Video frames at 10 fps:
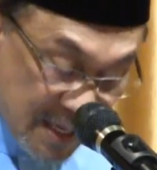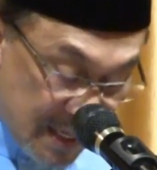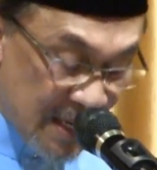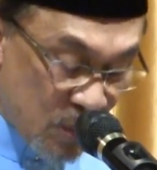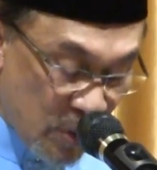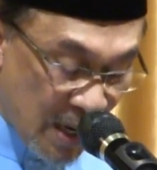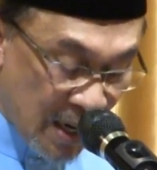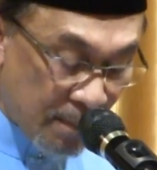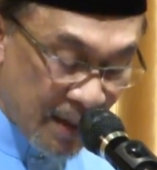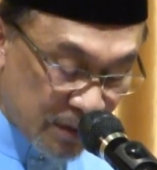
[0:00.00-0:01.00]
Indeed, we
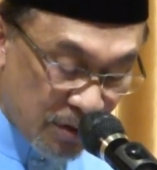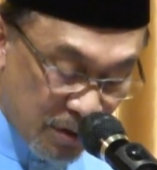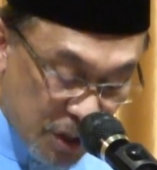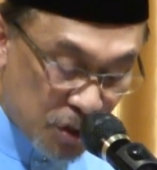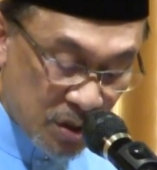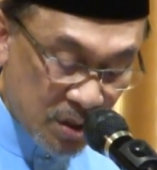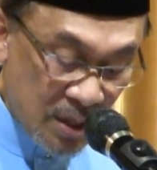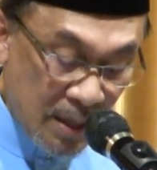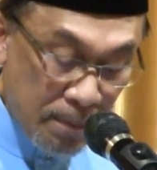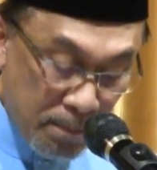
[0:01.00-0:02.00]
are a
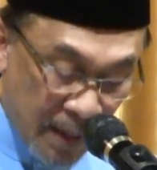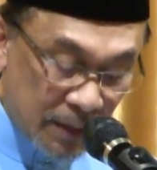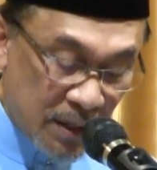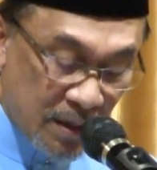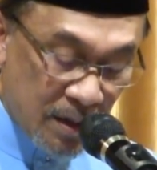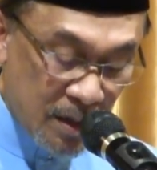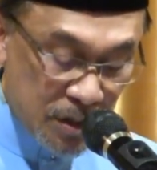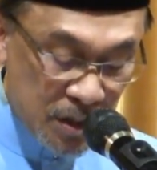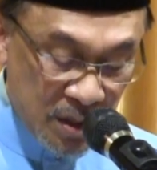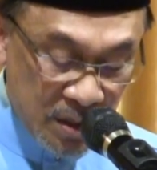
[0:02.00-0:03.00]
multiracial,
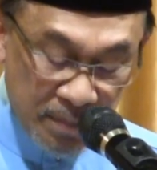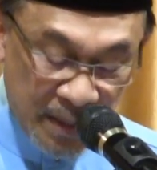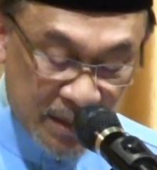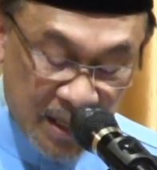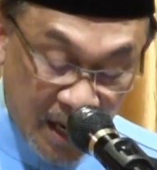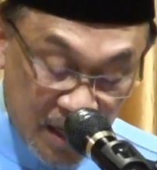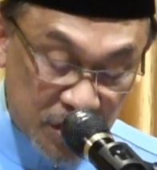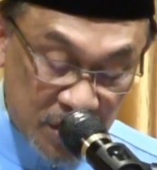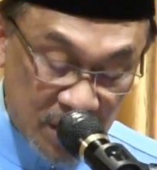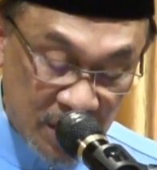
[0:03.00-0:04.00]
multireligious,
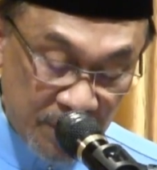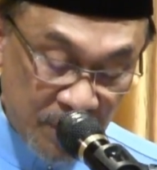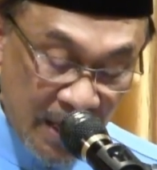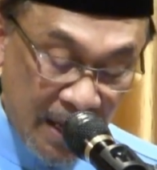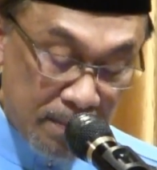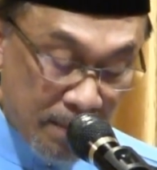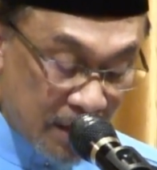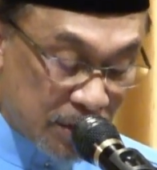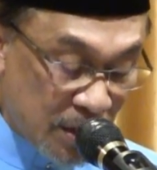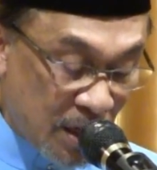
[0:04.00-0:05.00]
multicultural, and
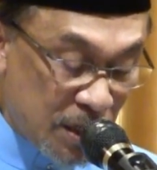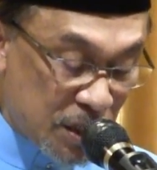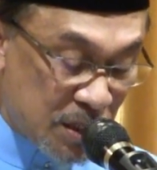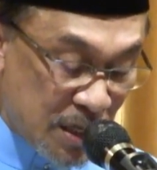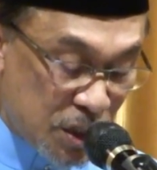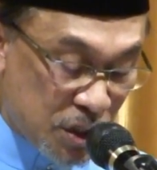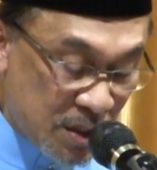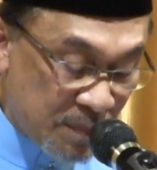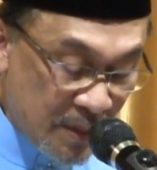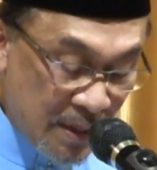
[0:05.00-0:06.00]
multireligious
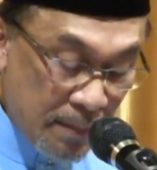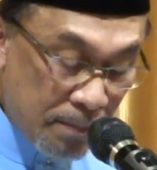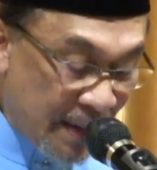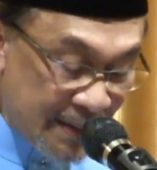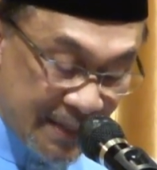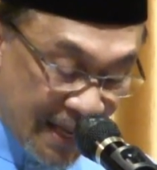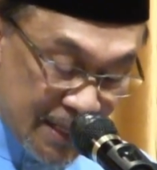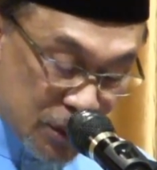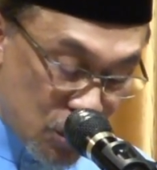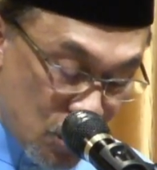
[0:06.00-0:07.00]
nation, but
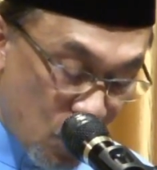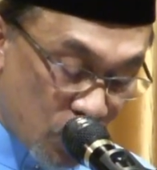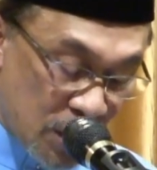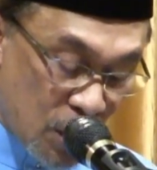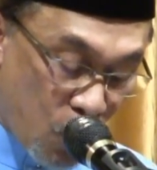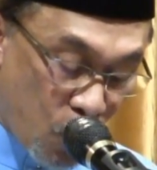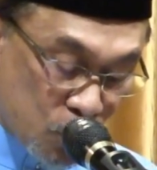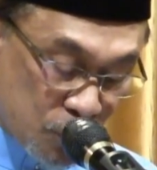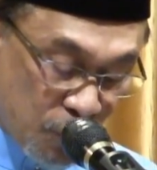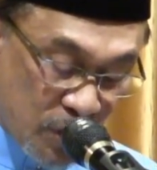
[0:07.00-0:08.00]
that is not a
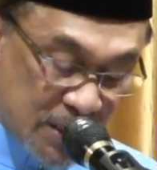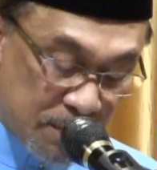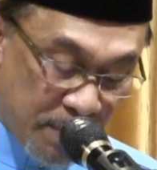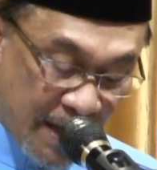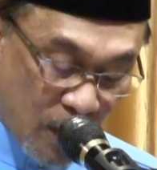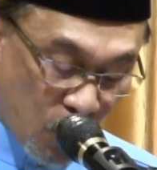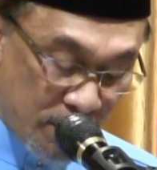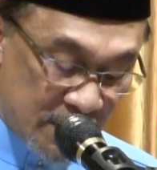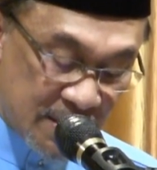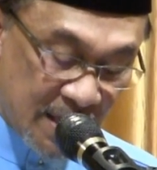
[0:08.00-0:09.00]
cause for despair
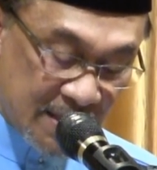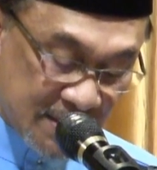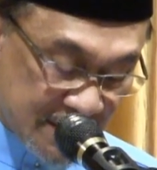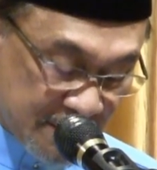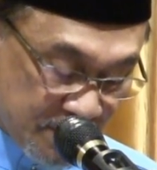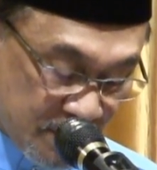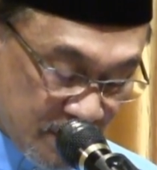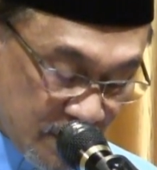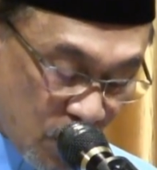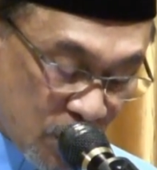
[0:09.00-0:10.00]
or mistrust.
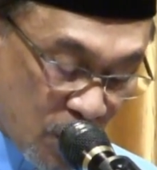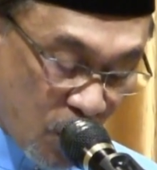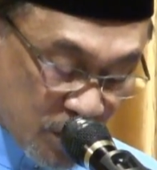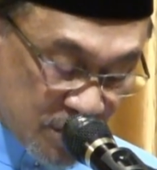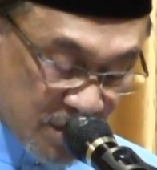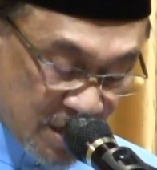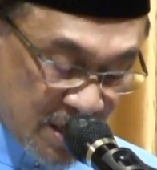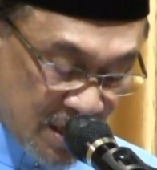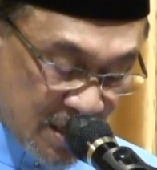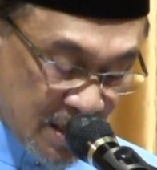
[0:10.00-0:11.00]
On the
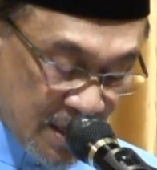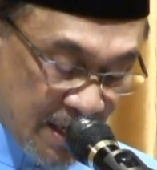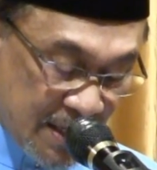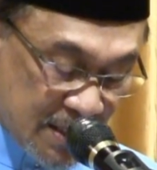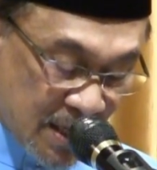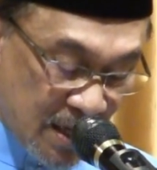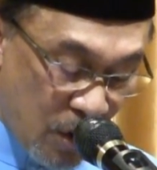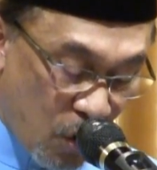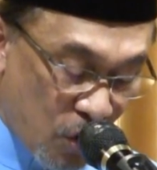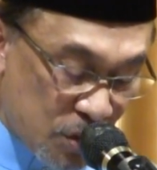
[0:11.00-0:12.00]
contrary, it is a
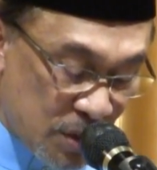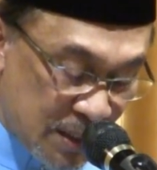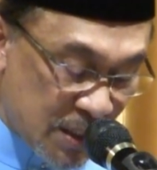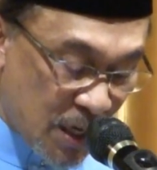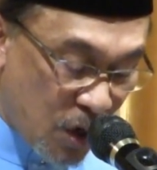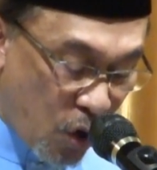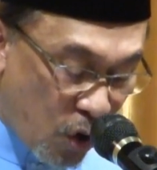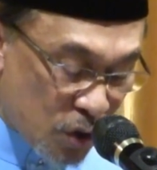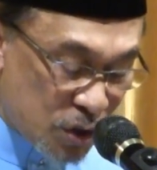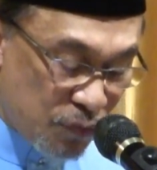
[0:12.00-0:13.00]

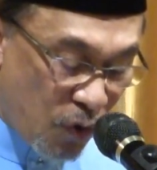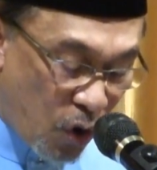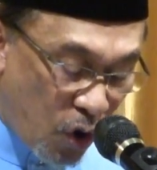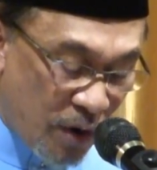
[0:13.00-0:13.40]
cause for